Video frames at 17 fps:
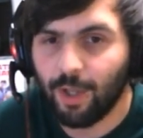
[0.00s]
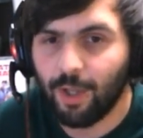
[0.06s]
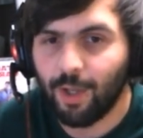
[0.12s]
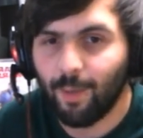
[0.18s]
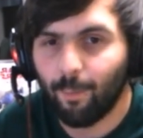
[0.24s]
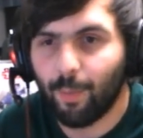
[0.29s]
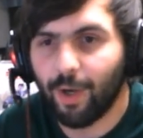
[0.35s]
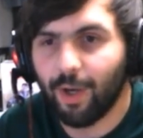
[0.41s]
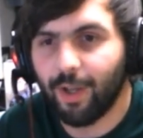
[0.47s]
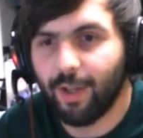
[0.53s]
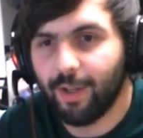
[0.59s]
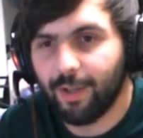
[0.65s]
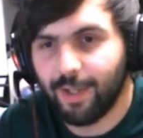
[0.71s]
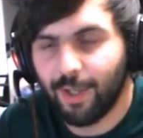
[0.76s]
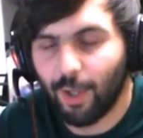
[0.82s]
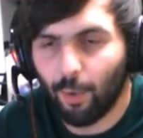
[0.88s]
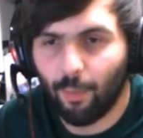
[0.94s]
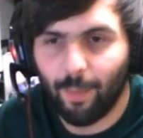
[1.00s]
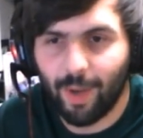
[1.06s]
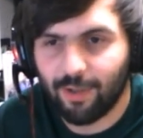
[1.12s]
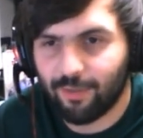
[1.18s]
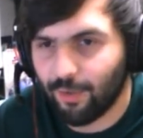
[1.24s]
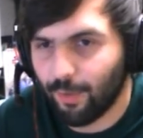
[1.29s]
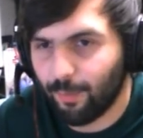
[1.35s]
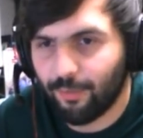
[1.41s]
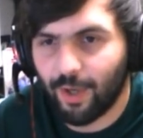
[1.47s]
But, in
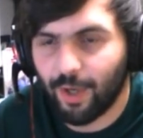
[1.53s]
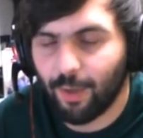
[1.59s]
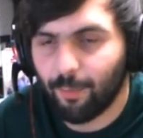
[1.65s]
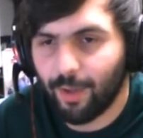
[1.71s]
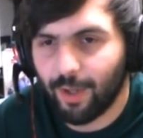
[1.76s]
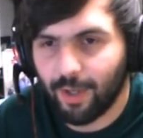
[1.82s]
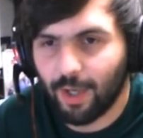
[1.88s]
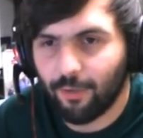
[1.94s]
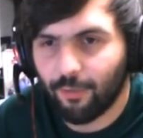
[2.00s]
matchups, say I'm playing against